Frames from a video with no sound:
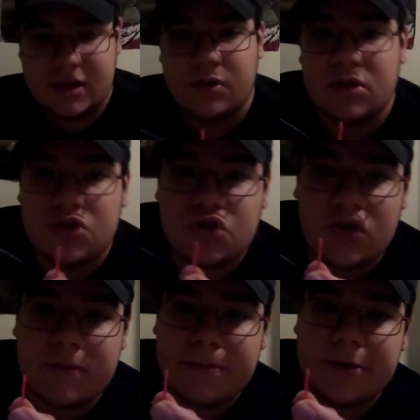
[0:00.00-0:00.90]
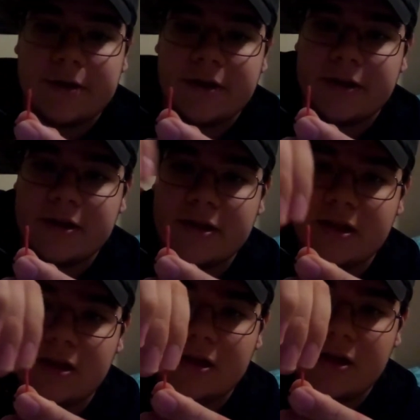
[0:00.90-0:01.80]
now you're going to strip
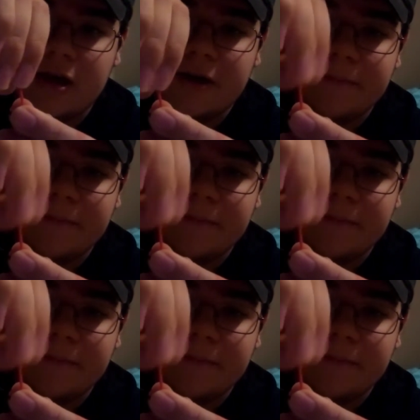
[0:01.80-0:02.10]
the